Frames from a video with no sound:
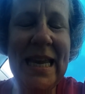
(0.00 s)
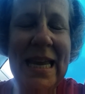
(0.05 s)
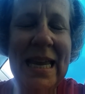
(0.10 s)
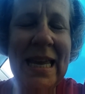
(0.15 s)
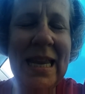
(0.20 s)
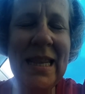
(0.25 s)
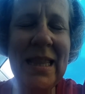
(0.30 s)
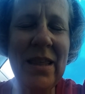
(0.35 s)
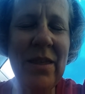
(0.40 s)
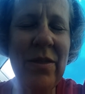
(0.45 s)

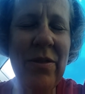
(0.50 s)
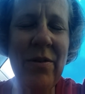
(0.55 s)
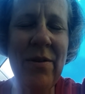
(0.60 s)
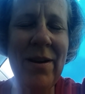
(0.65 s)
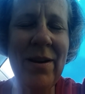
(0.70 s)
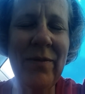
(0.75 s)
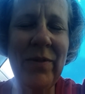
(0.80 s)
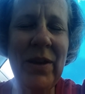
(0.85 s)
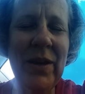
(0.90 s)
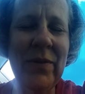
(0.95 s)
and the
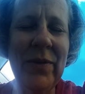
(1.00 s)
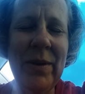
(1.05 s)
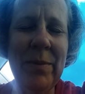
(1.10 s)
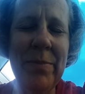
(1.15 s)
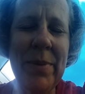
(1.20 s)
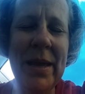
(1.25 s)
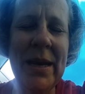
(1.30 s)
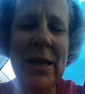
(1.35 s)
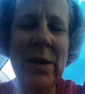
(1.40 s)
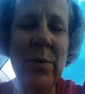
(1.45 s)
thought of giving
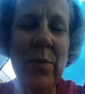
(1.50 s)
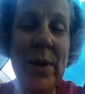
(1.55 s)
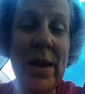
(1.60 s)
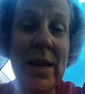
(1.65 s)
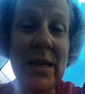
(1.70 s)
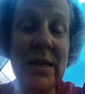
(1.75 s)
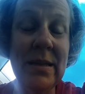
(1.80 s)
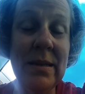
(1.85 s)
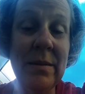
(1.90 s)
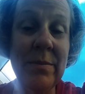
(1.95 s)
Betty away
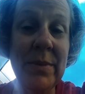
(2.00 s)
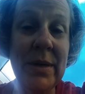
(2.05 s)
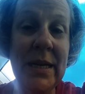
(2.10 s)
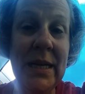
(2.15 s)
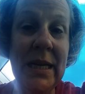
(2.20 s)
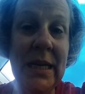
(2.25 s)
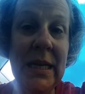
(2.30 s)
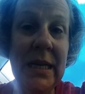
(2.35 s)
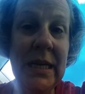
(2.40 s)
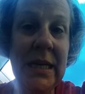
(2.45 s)
to
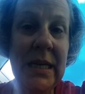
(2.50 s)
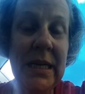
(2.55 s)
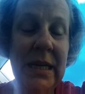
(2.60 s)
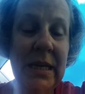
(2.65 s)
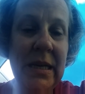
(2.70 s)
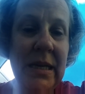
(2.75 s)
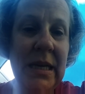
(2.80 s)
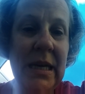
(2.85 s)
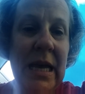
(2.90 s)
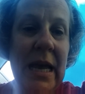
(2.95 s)
somebody,
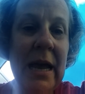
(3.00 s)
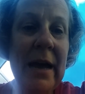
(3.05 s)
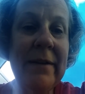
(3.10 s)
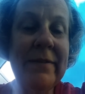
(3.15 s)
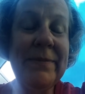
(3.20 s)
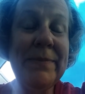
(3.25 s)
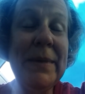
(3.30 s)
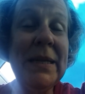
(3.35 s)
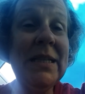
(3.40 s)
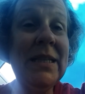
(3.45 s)

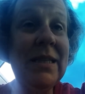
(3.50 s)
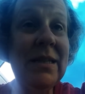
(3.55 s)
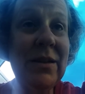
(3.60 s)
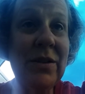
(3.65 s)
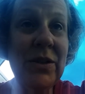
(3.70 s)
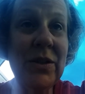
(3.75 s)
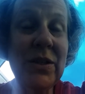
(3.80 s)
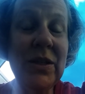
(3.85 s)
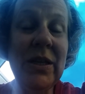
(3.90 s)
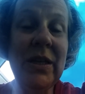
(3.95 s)
I've been
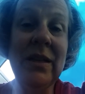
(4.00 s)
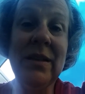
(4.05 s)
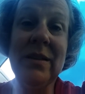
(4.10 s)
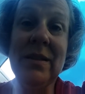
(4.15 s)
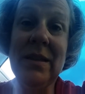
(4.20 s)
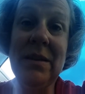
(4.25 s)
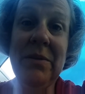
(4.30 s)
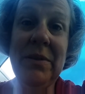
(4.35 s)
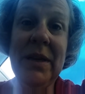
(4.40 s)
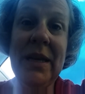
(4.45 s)
seriously
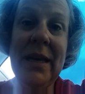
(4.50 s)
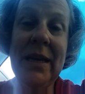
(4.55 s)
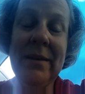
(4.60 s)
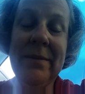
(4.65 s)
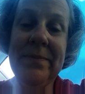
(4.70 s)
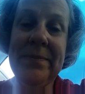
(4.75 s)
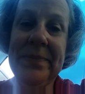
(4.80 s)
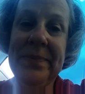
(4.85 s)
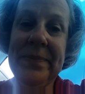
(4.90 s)
considering it.